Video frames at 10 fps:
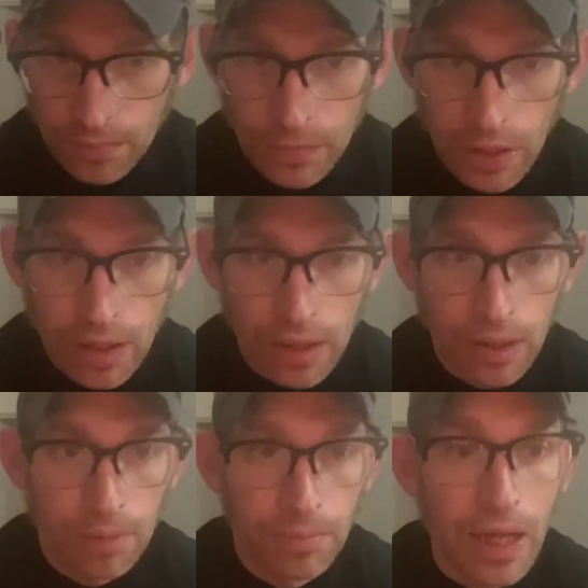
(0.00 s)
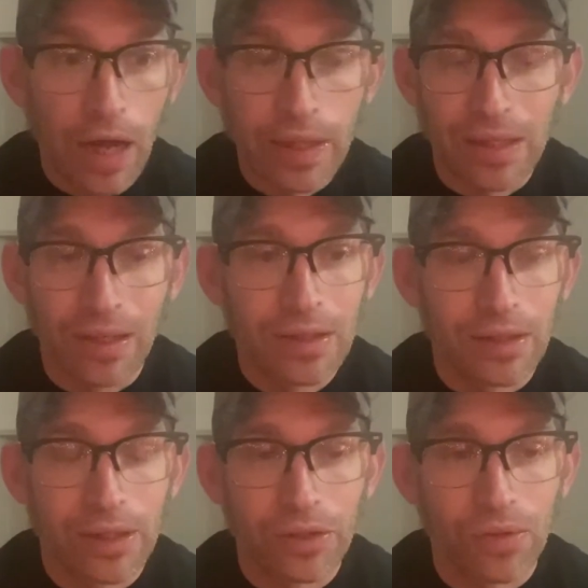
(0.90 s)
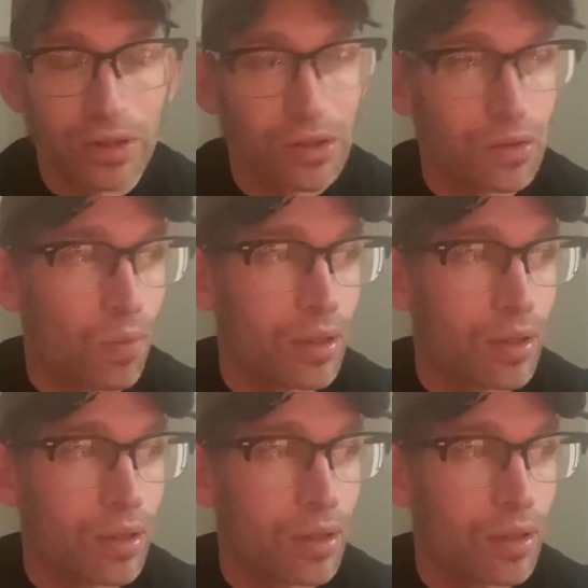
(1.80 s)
Like I said, this trail is just one of